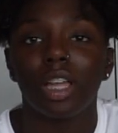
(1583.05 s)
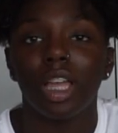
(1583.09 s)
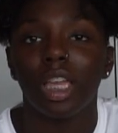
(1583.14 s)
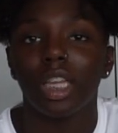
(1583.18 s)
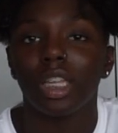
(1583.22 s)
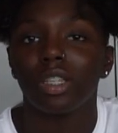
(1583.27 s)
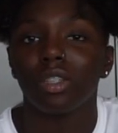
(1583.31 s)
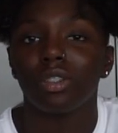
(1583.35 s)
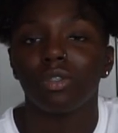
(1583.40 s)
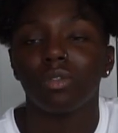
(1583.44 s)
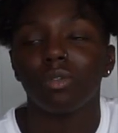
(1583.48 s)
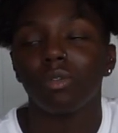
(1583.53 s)

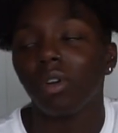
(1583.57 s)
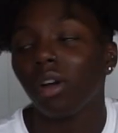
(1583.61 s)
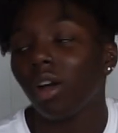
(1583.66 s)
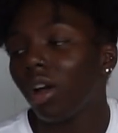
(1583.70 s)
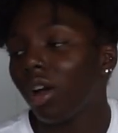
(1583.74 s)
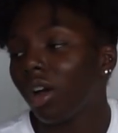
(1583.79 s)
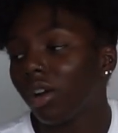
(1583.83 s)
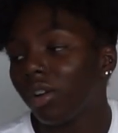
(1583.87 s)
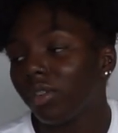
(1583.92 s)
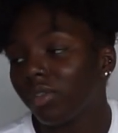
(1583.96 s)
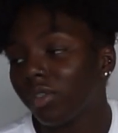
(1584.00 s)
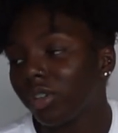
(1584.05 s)
and you
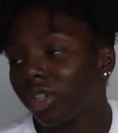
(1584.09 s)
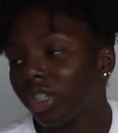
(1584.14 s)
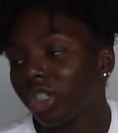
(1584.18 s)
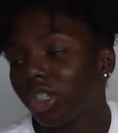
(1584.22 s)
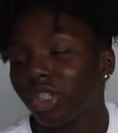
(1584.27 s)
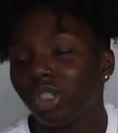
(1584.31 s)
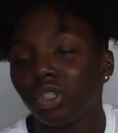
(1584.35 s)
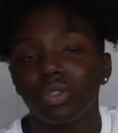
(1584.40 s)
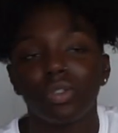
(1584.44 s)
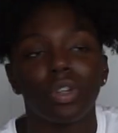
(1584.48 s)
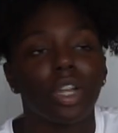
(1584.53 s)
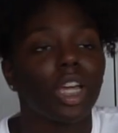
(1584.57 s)
are very
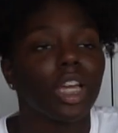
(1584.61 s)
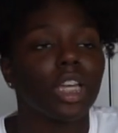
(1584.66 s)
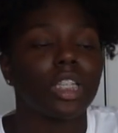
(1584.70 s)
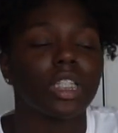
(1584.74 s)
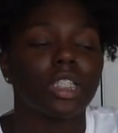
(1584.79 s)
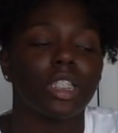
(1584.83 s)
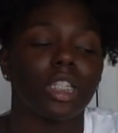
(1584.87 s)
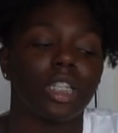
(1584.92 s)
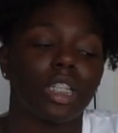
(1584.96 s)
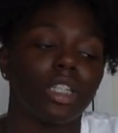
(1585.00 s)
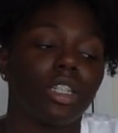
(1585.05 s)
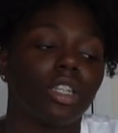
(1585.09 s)

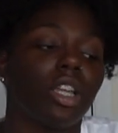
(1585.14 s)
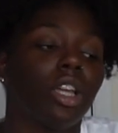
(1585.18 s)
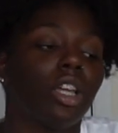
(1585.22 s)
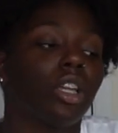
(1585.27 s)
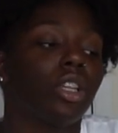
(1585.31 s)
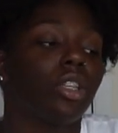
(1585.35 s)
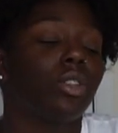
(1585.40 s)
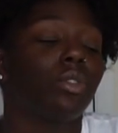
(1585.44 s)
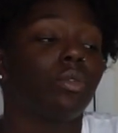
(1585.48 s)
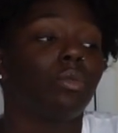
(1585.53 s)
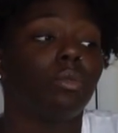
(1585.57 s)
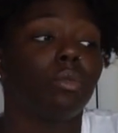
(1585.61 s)
stressed and
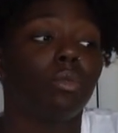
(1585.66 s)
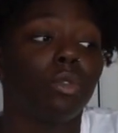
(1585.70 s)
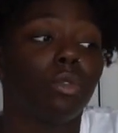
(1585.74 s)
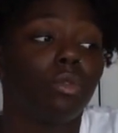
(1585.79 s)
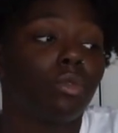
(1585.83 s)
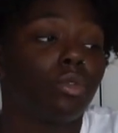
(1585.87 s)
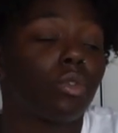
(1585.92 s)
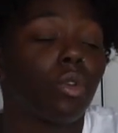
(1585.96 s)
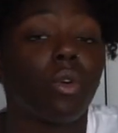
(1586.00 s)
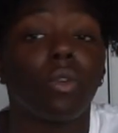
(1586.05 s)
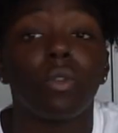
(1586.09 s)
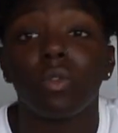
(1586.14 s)
you
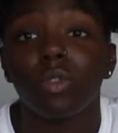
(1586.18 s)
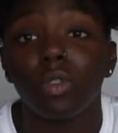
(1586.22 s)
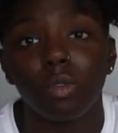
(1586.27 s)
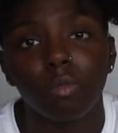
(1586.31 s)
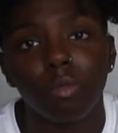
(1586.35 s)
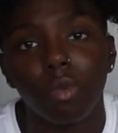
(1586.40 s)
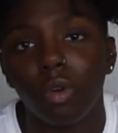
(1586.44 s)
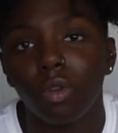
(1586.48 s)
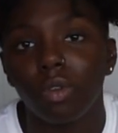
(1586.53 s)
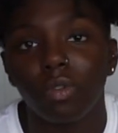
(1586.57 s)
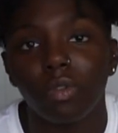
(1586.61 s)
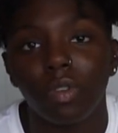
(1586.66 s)
don't feel
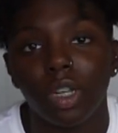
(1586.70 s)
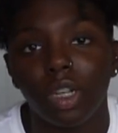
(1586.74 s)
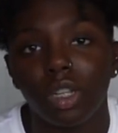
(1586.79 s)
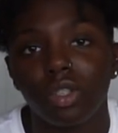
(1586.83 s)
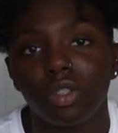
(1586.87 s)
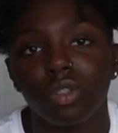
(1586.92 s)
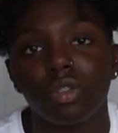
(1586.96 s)
motivated